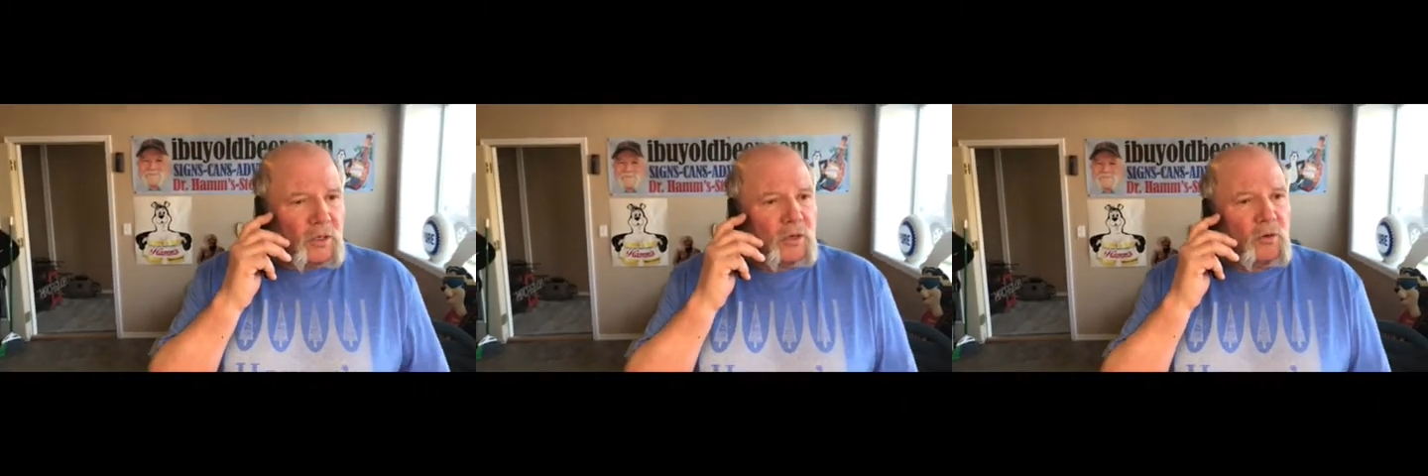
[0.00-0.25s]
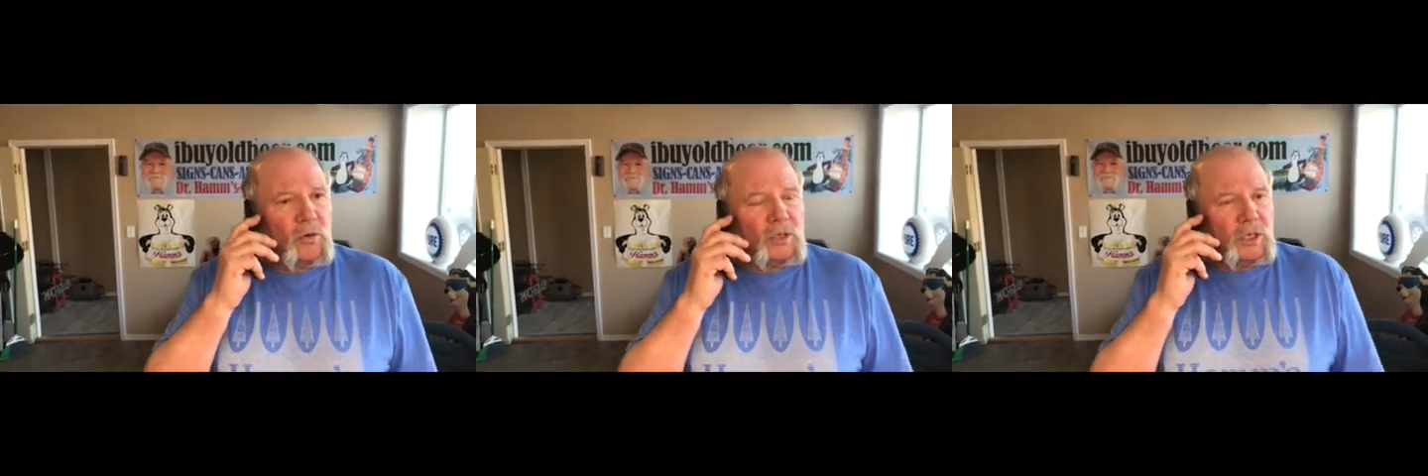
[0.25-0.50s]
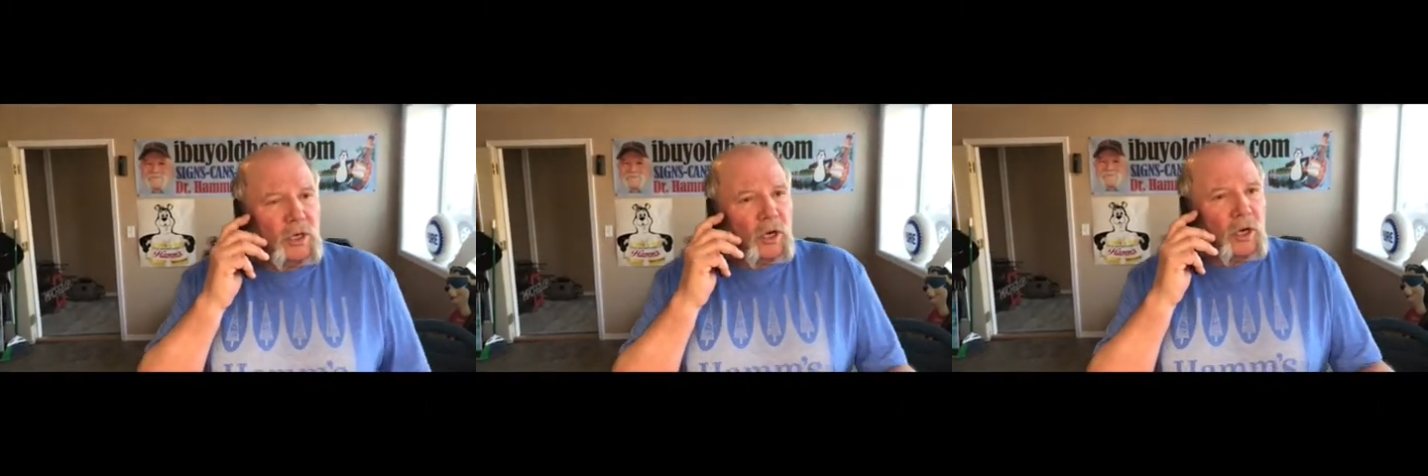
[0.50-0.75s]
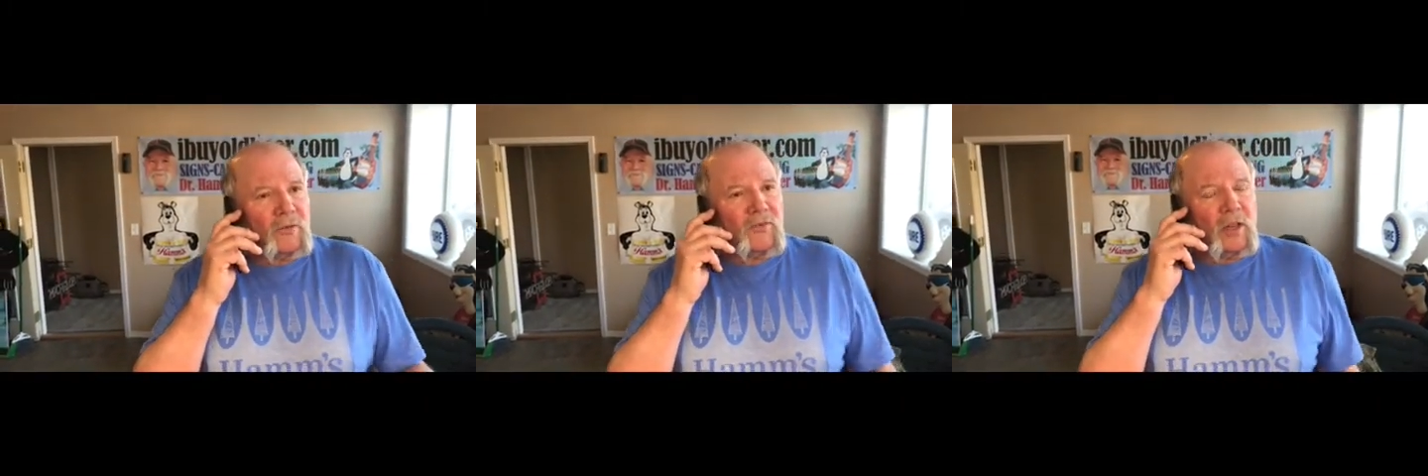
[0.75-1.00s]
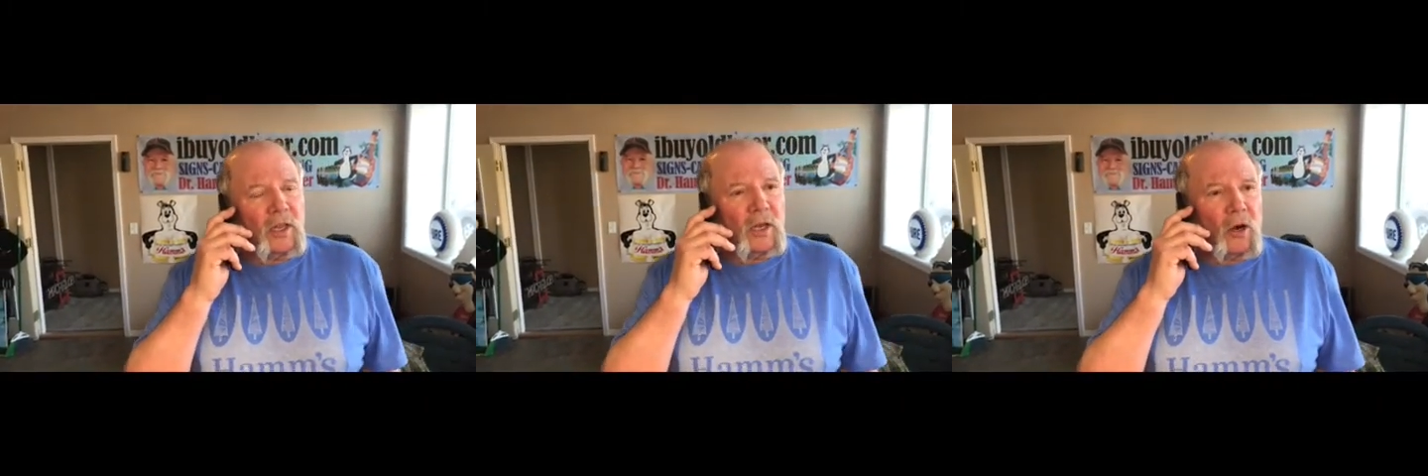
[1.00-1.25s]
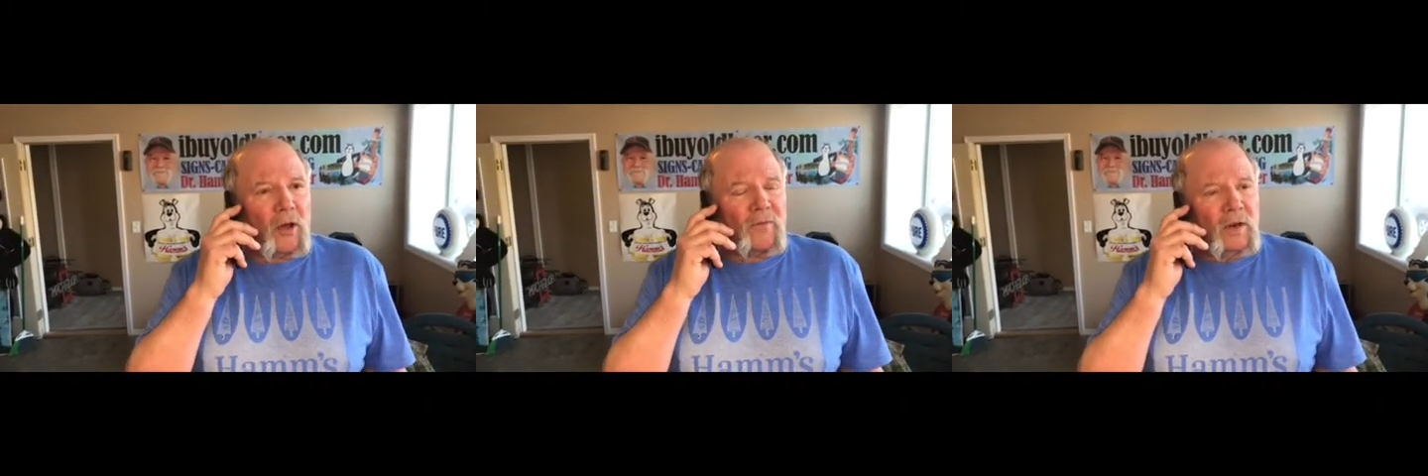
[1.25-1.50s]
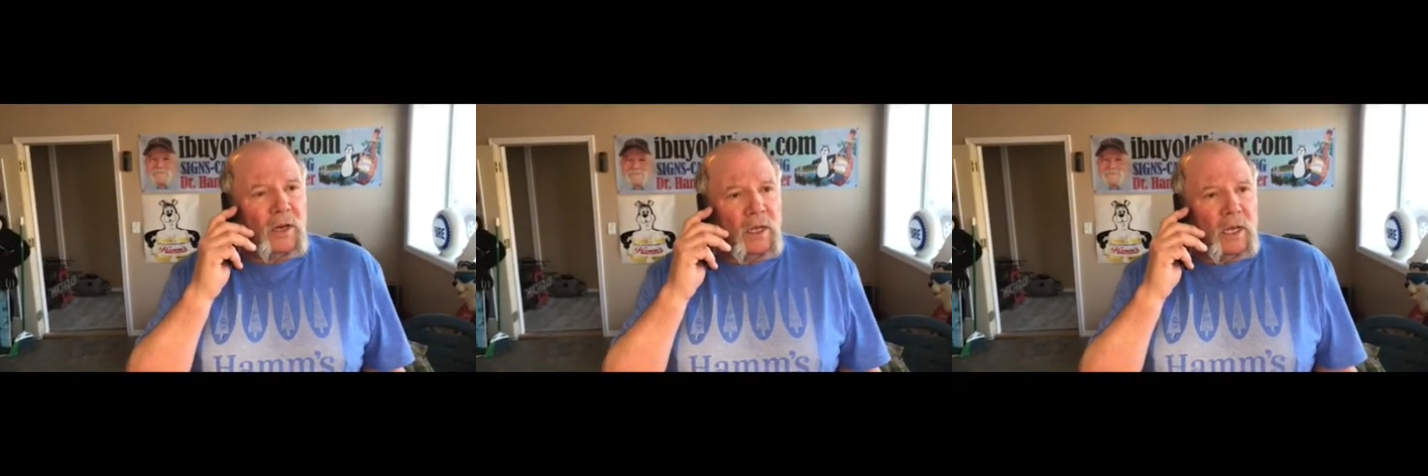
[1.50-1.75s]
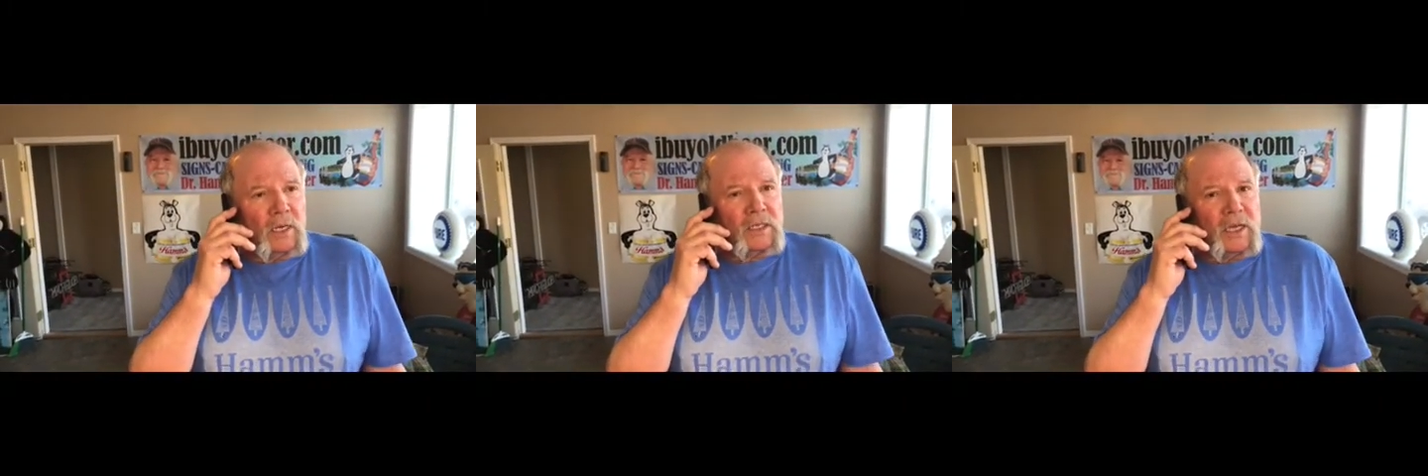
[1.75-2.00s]
screws, and you can lift the lid off
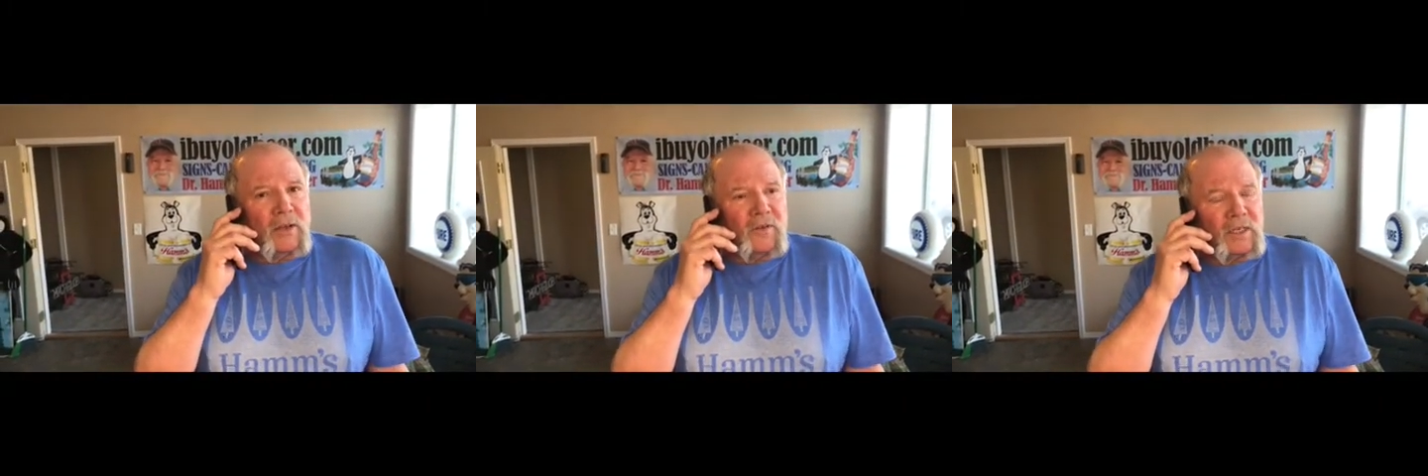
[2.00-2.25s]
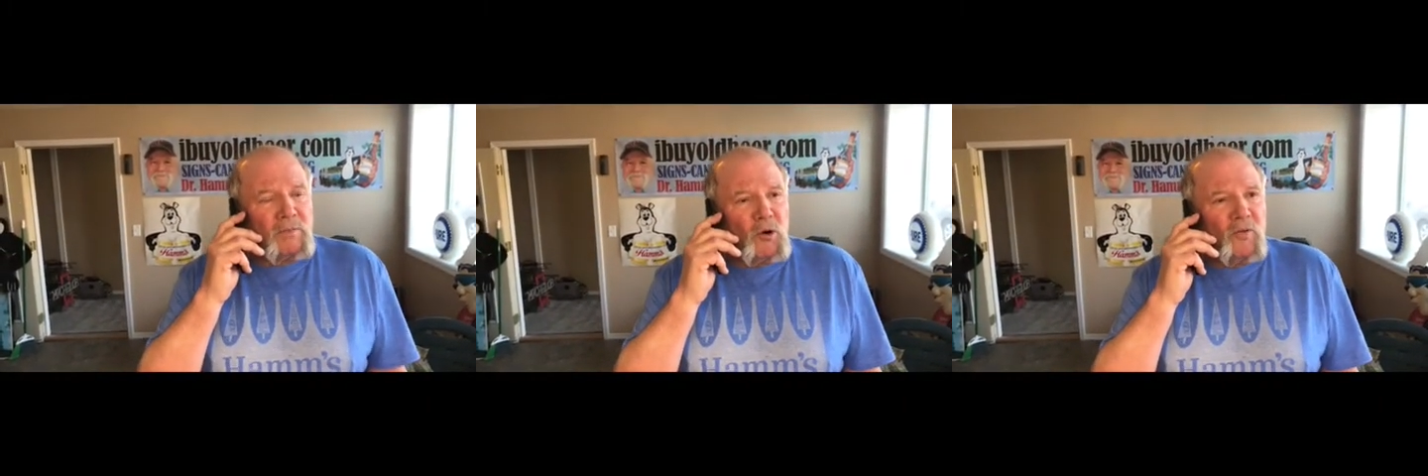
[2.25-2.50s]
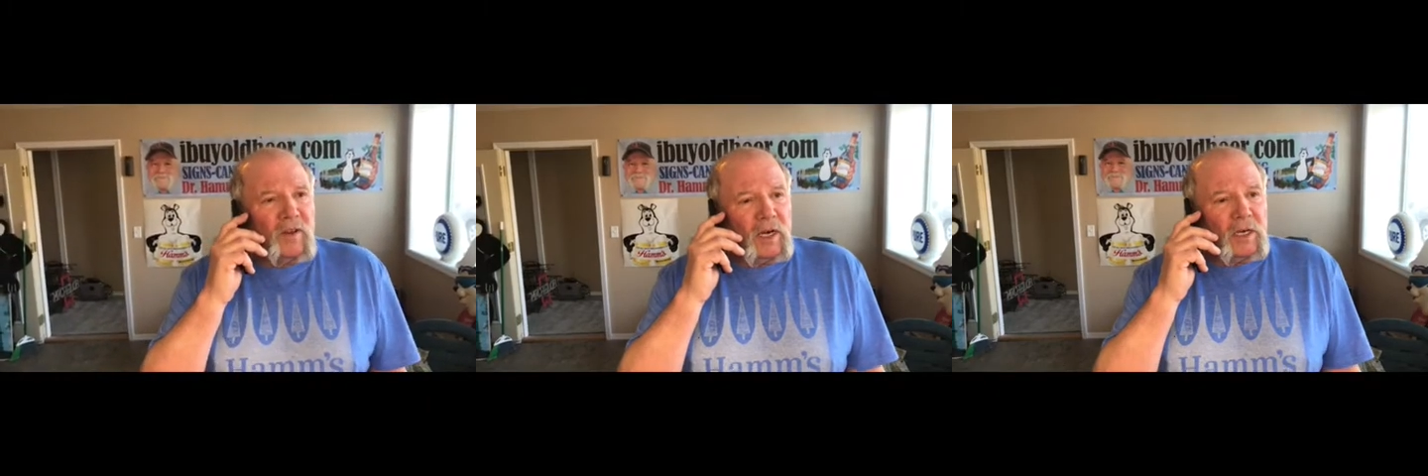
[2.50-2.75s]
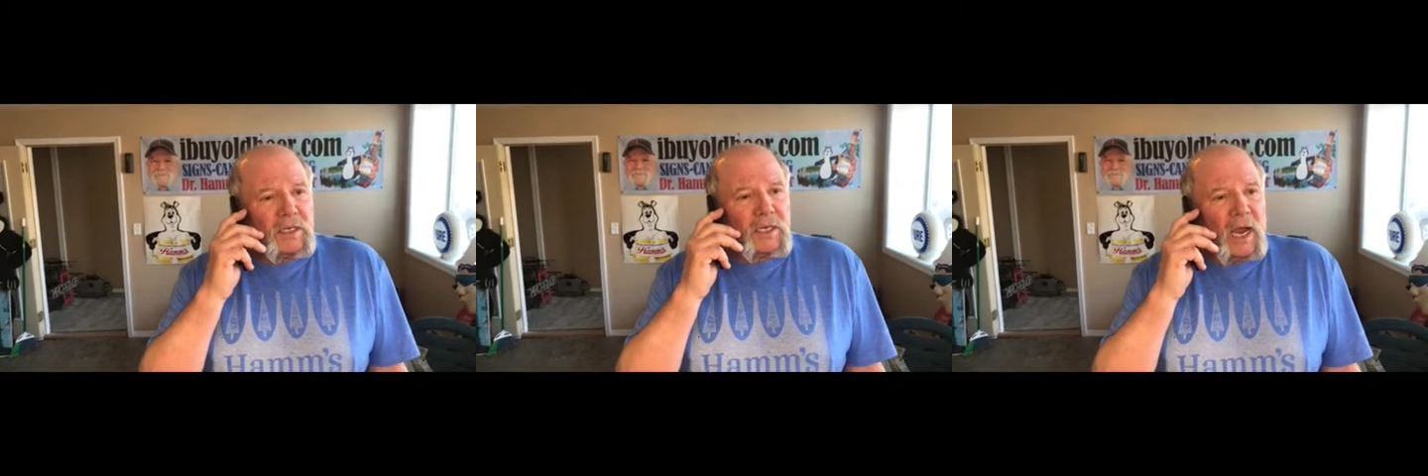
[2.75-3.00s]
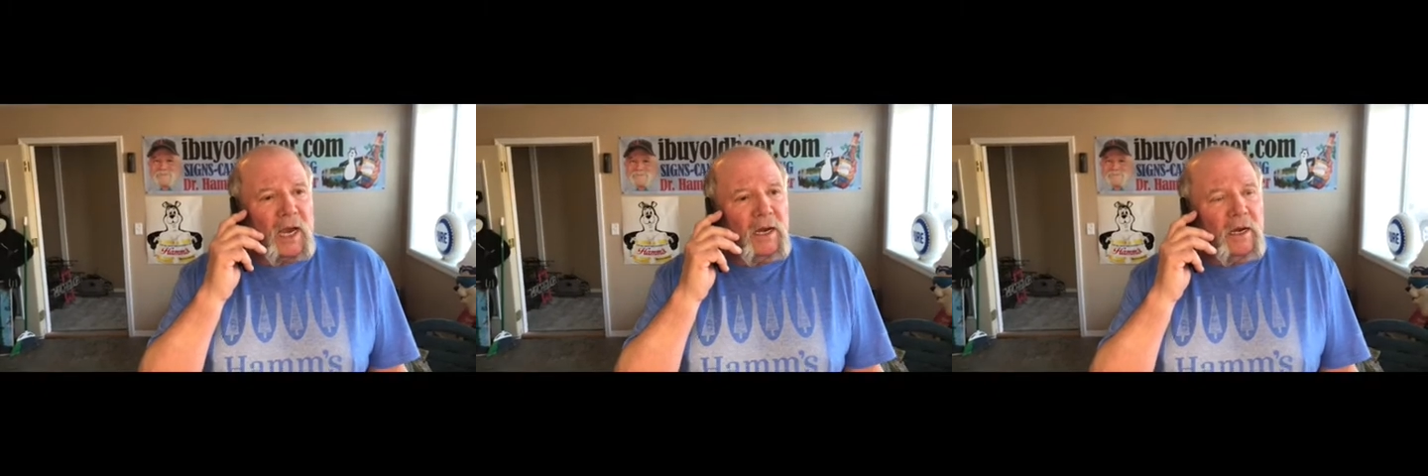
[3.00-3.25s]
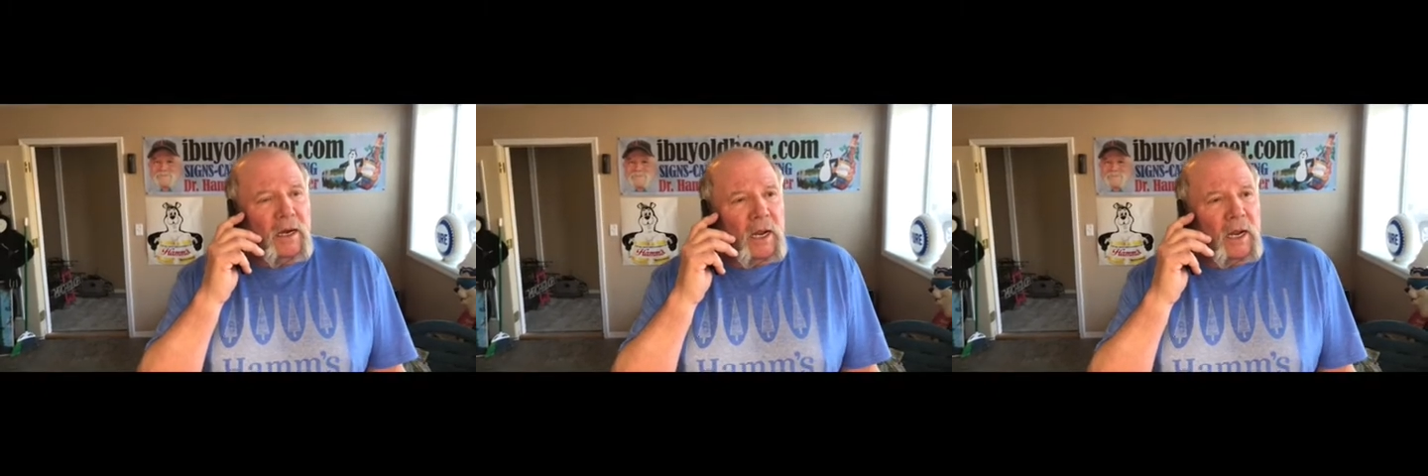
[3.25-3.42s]
and see if it's moving inside it.